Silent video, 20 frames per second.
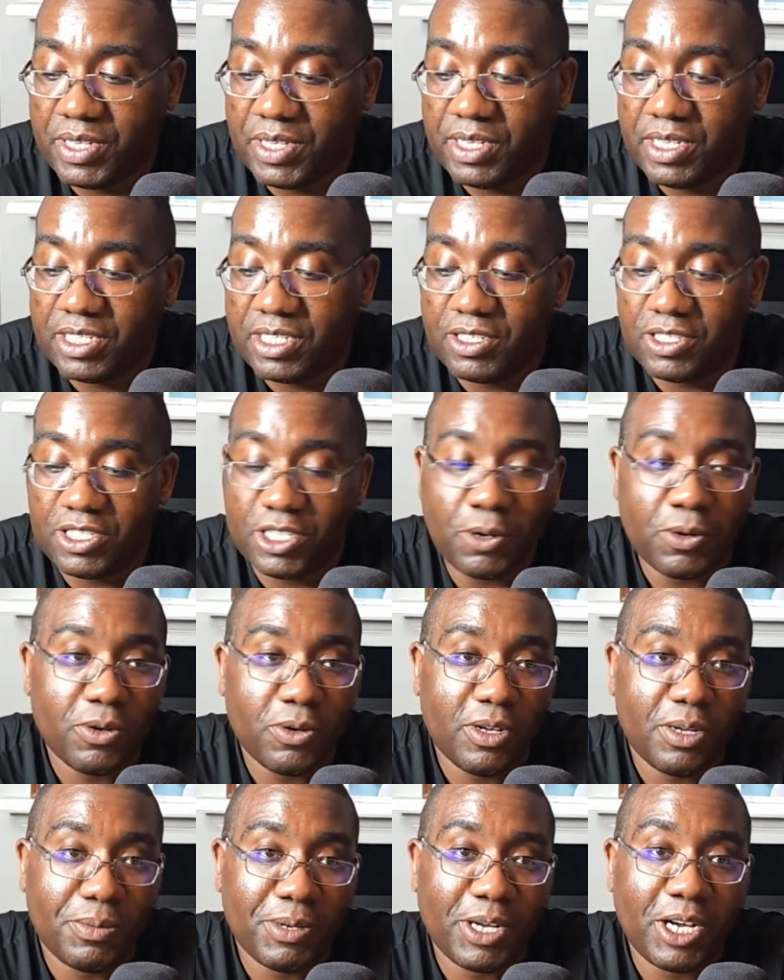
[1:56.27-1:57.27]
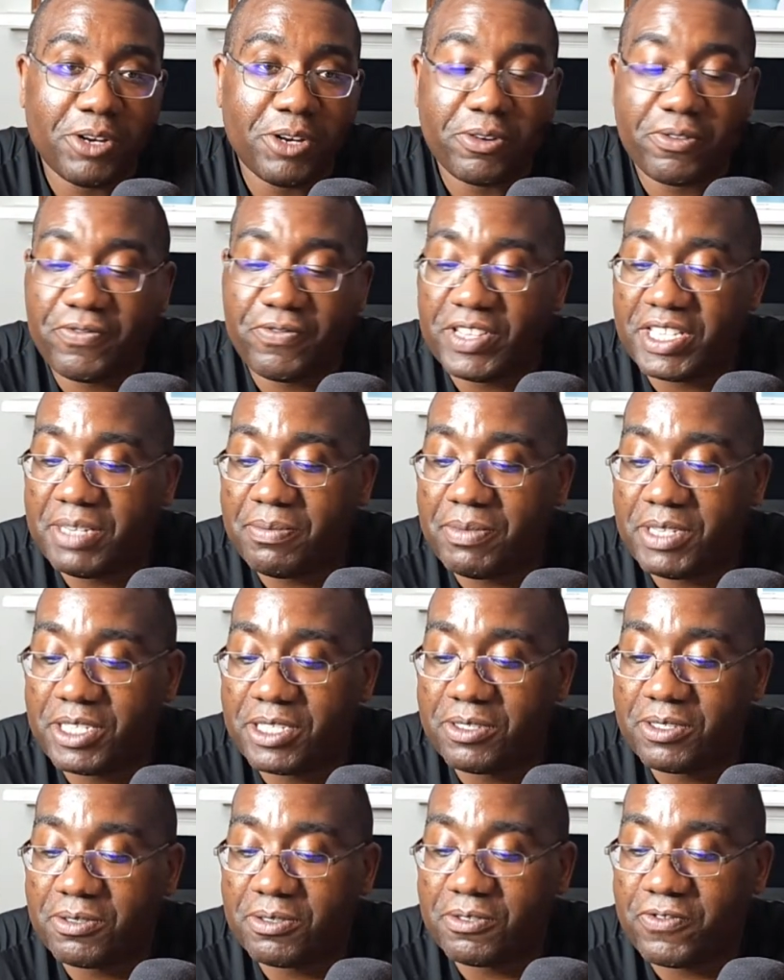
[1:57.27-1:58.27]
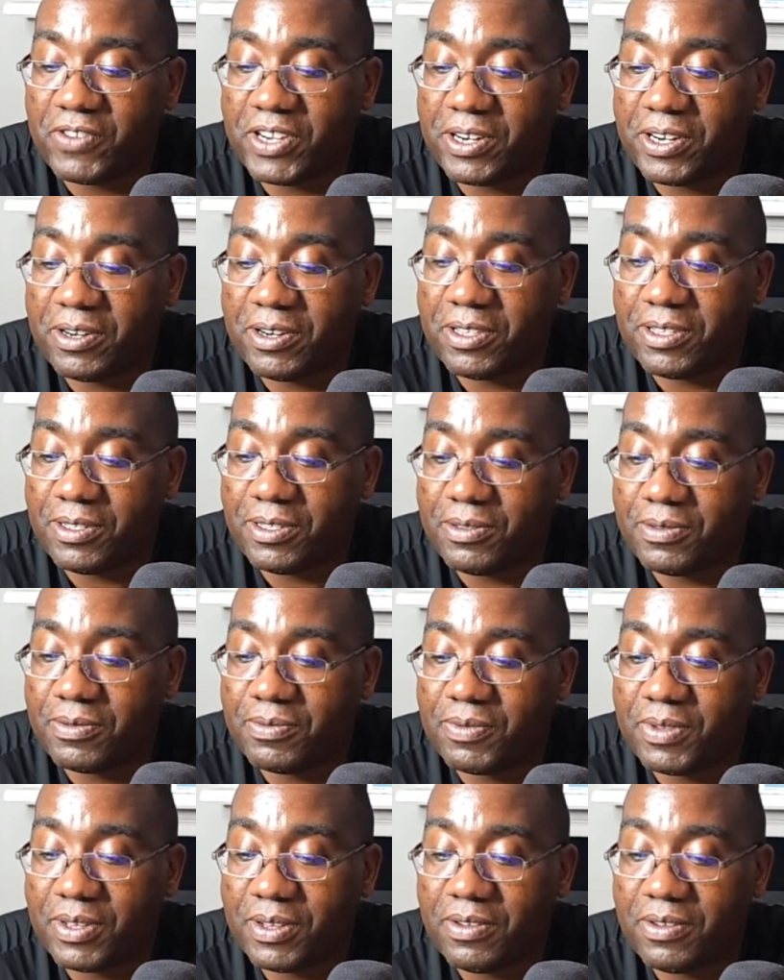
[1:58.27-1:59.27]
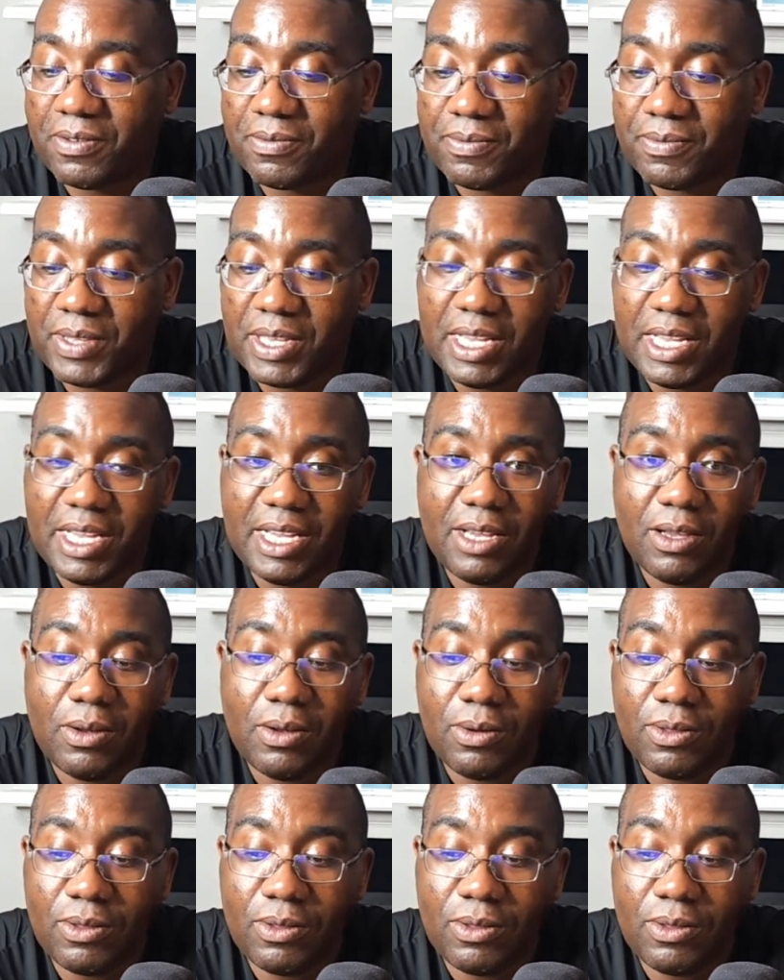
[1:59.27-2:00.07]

There's a total of 150 missiles fired along the